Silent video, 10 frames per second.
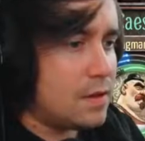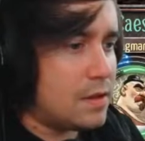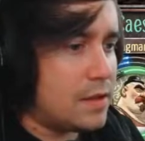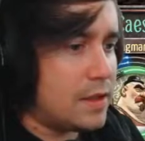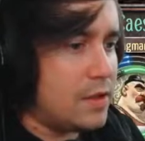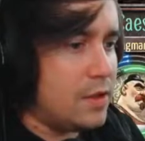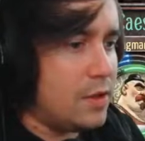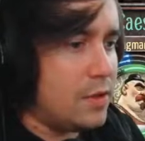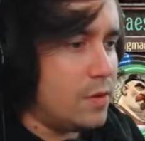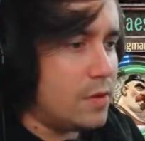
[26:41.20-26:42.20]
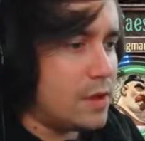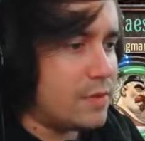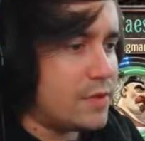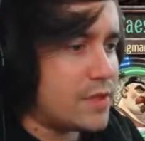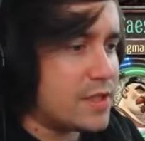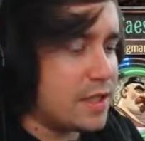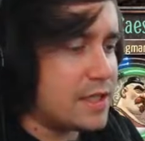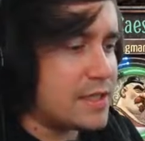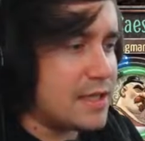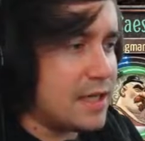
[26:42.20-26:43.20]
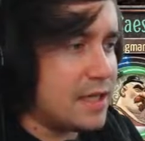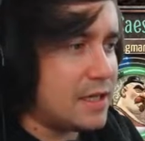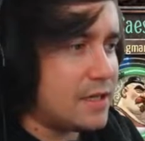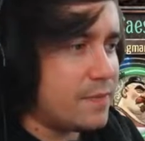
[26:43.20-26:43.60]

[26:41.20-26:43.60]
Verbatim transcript: And then you can either do a stunning attack.